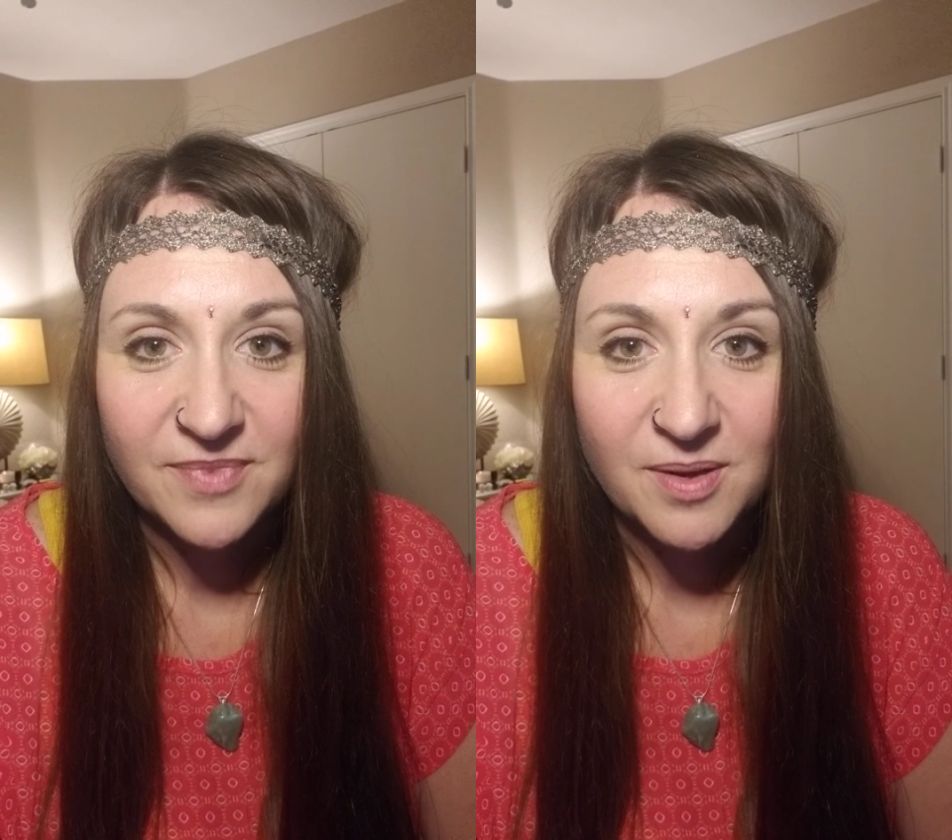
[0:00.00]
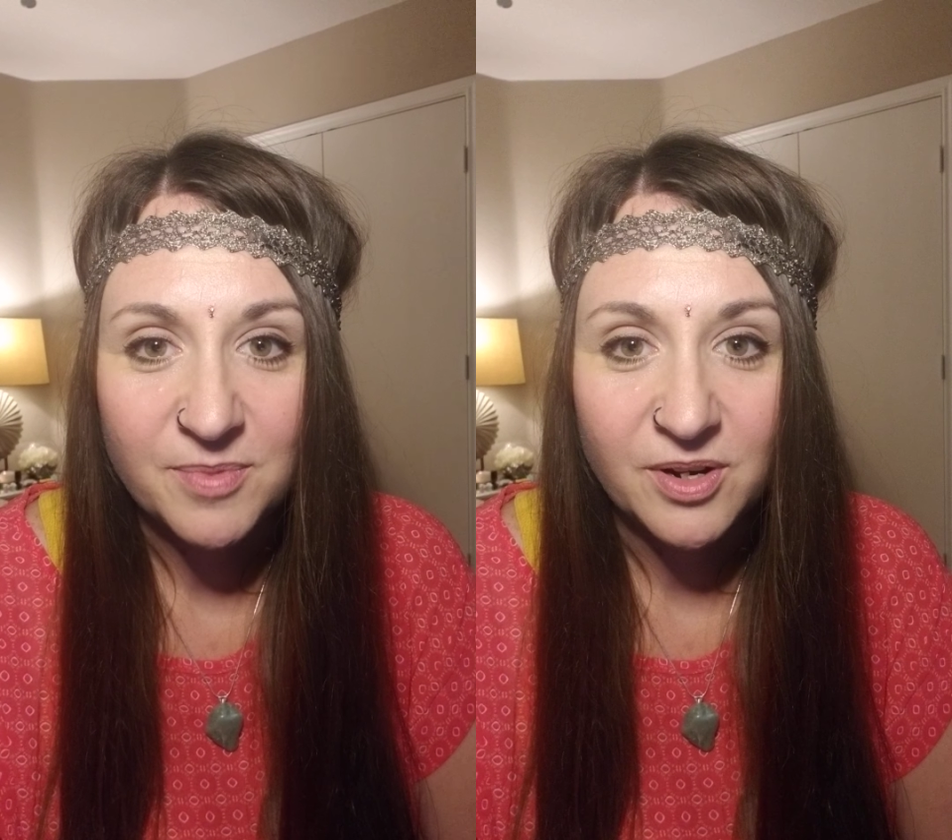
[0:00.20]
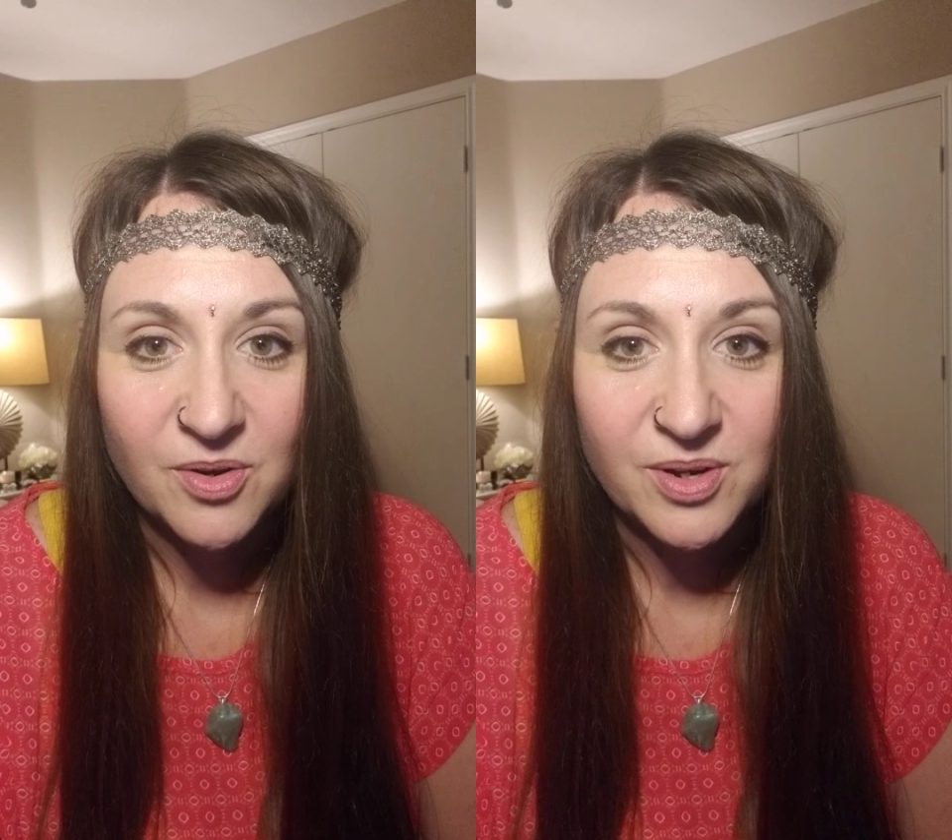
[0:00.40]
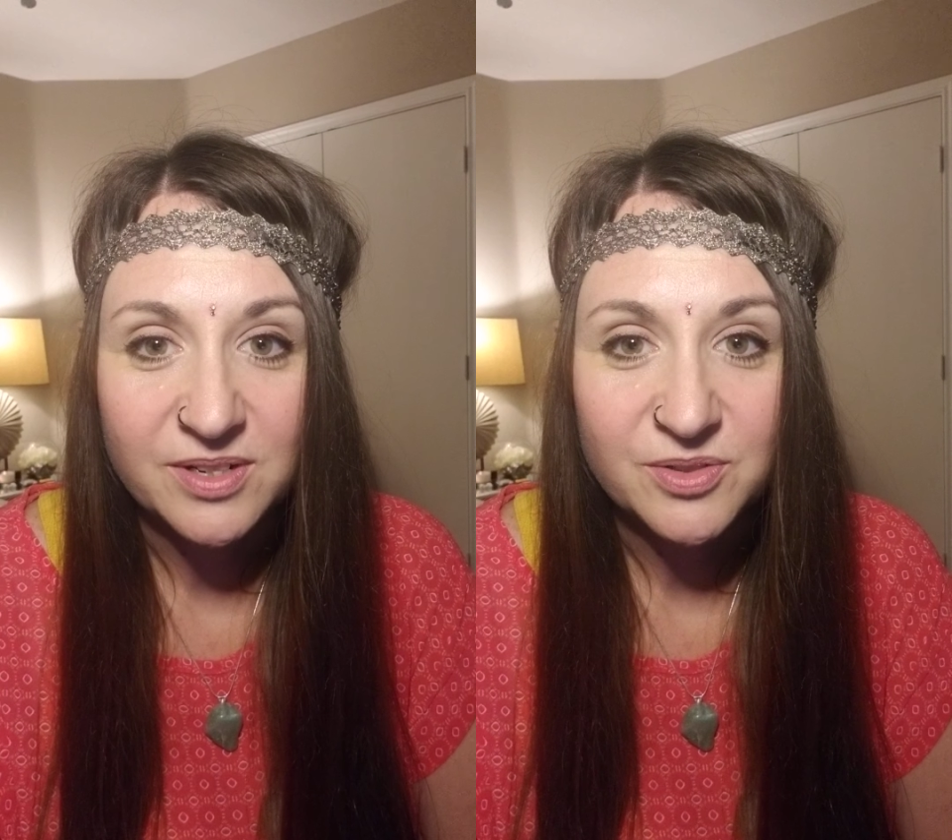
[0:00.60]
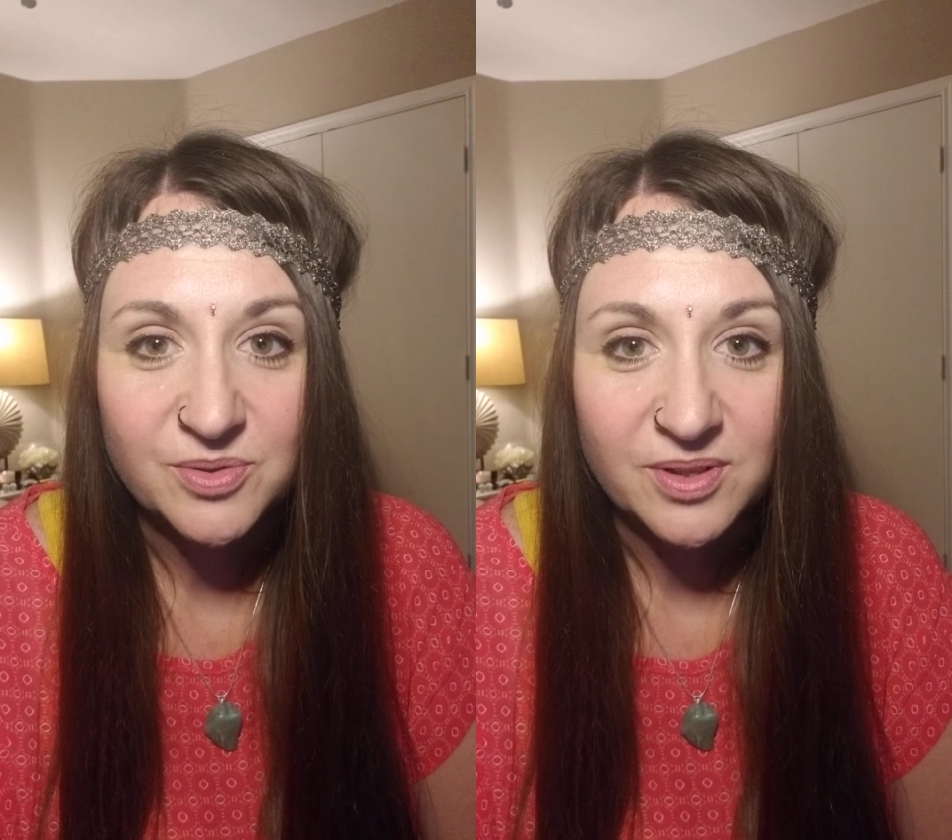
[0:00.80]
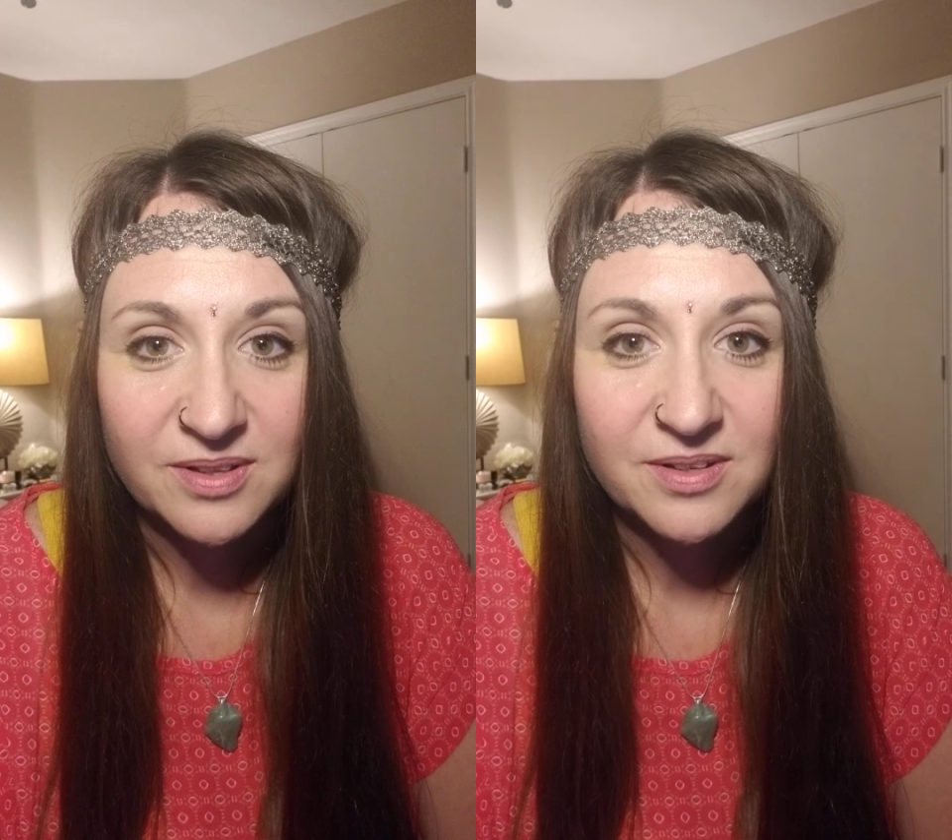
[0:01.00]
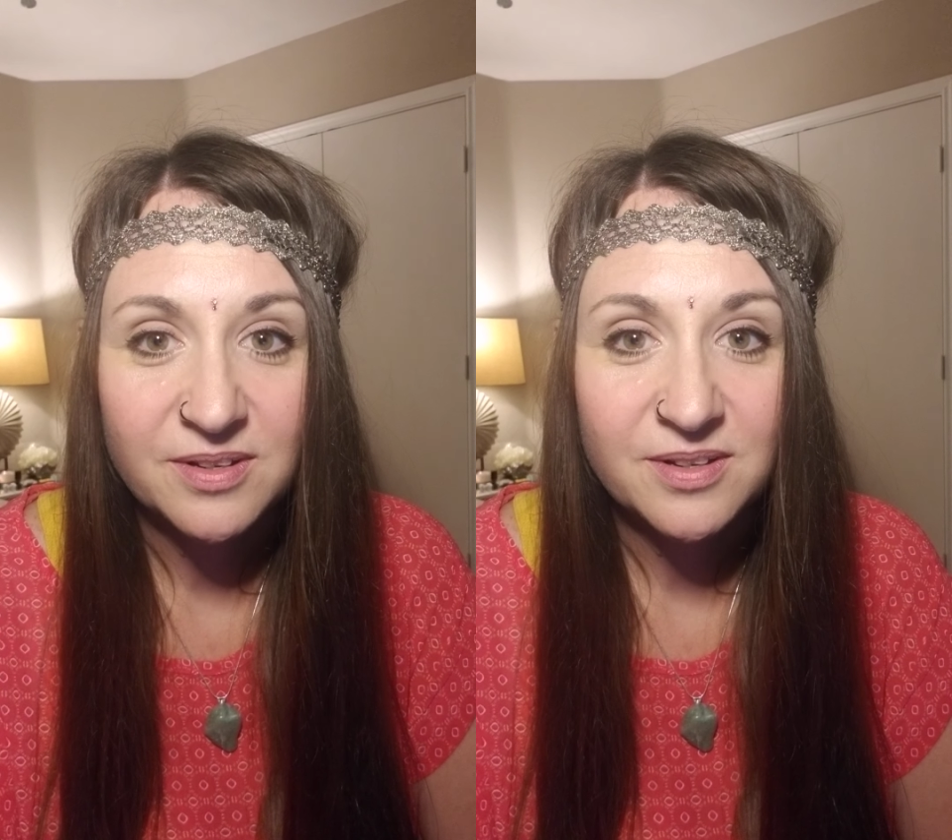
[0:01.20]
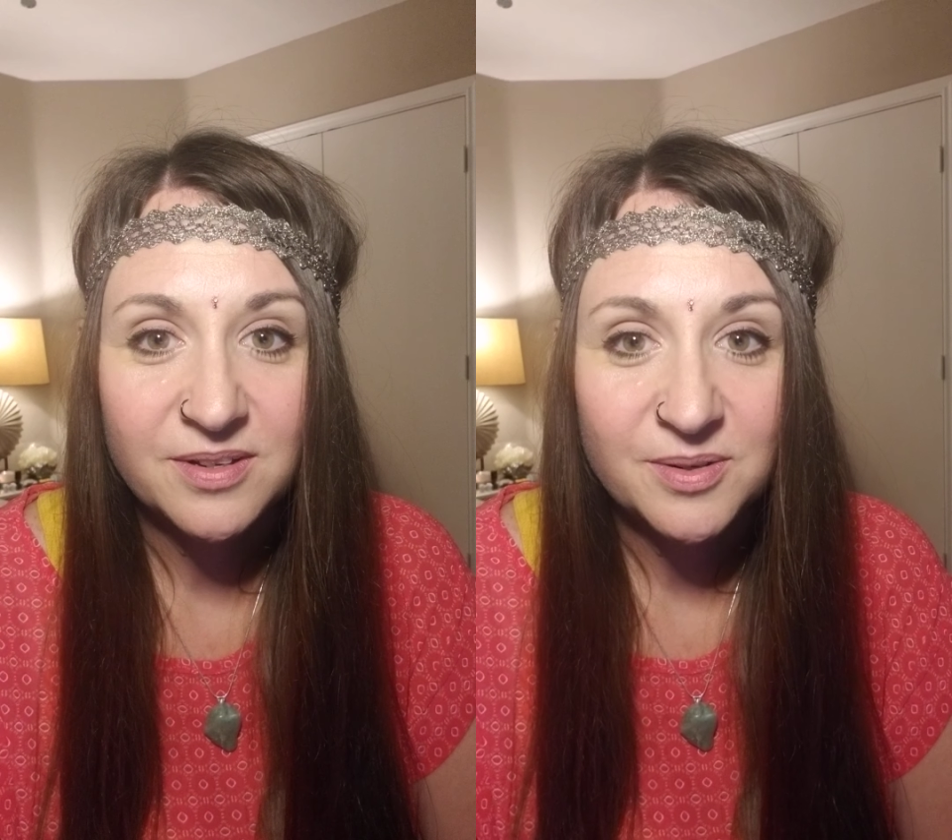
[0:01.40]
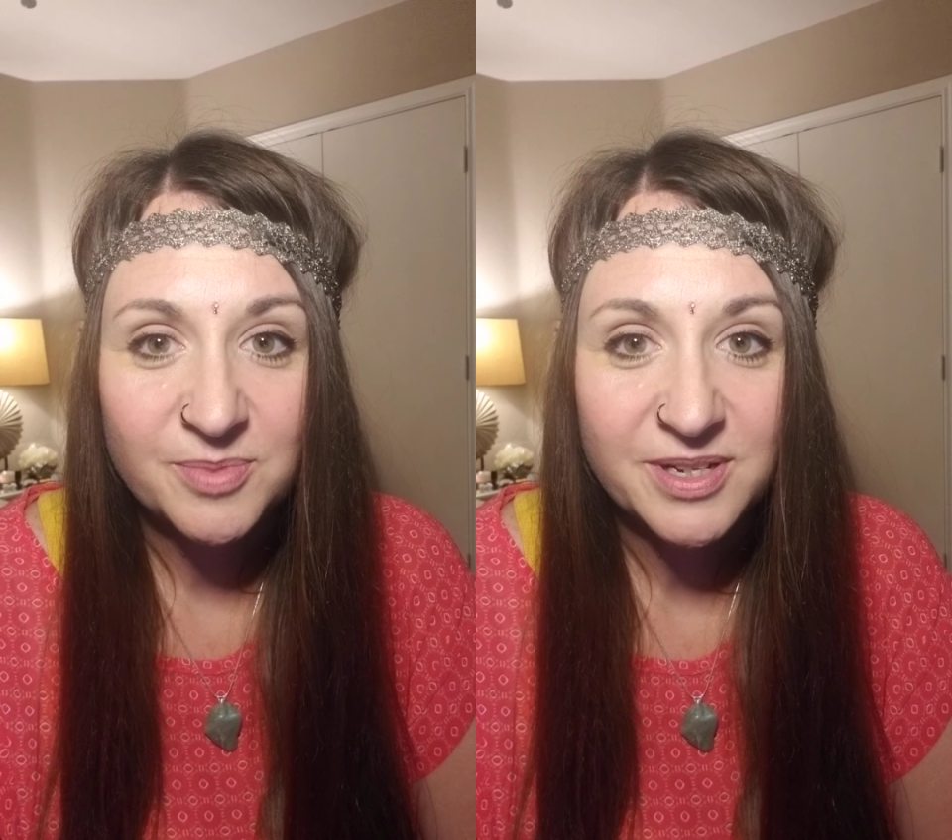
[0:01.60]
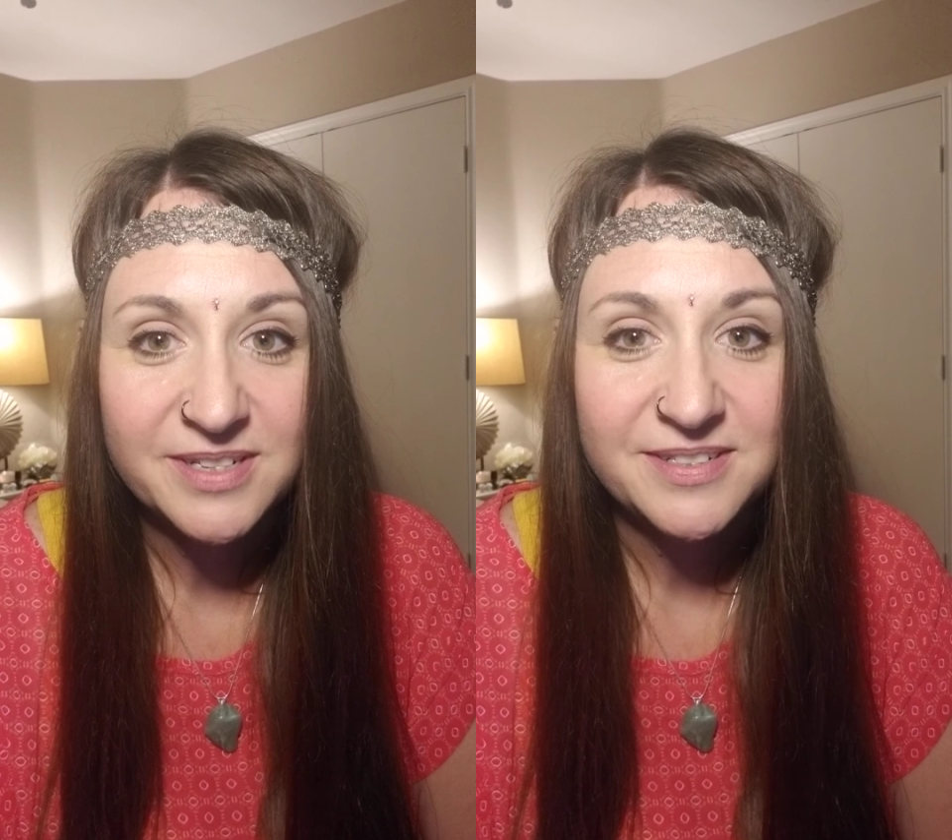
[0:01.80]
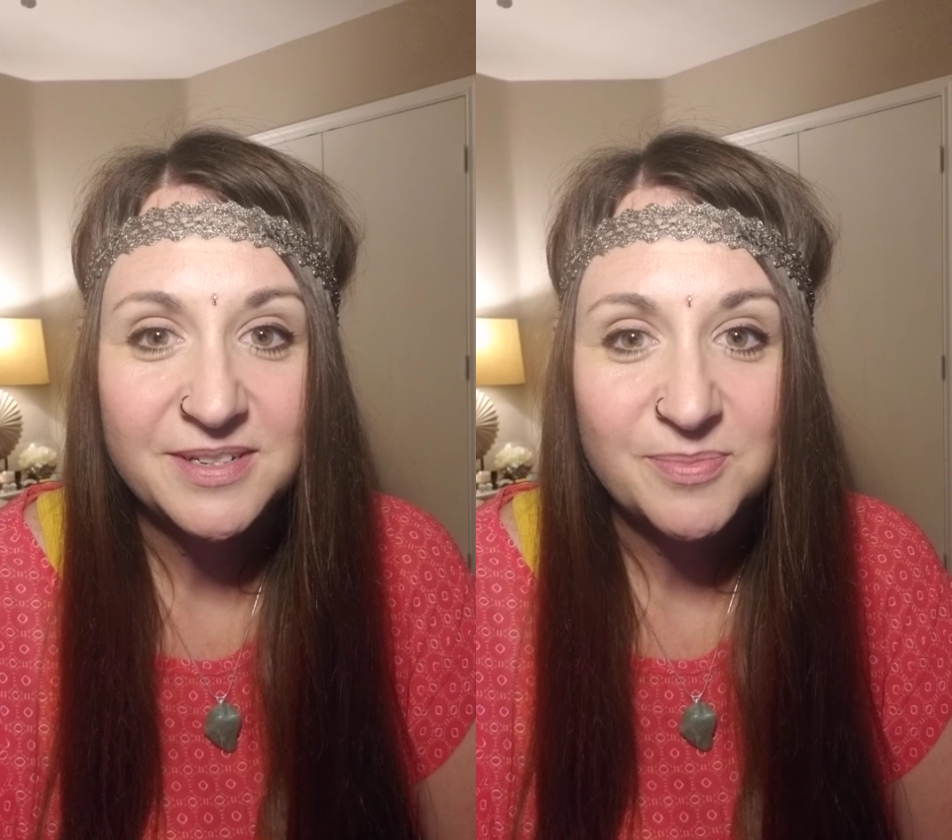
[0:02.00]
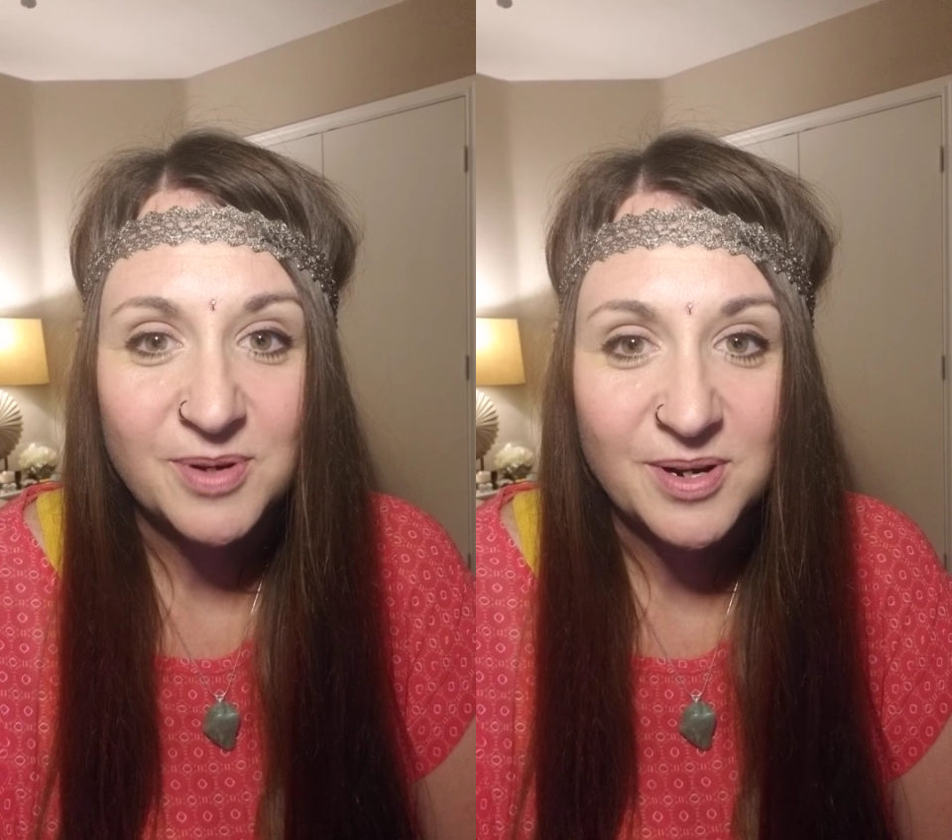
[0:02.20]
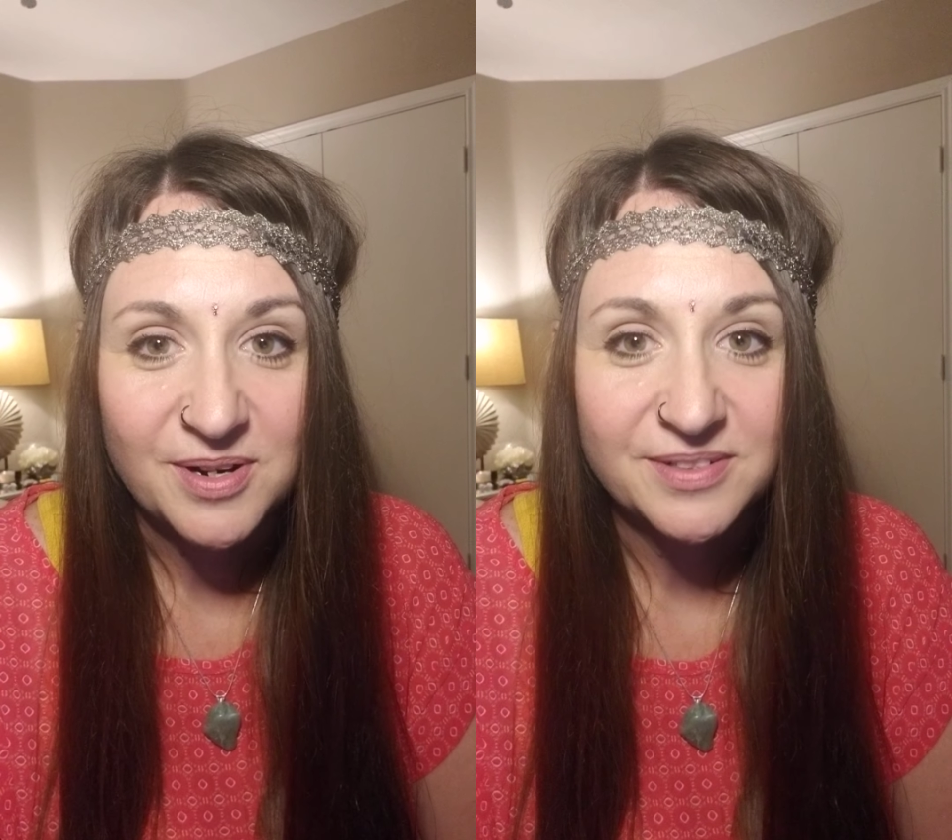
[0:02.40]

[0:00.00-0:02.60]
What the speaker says: I'm going to go into a little bit deeper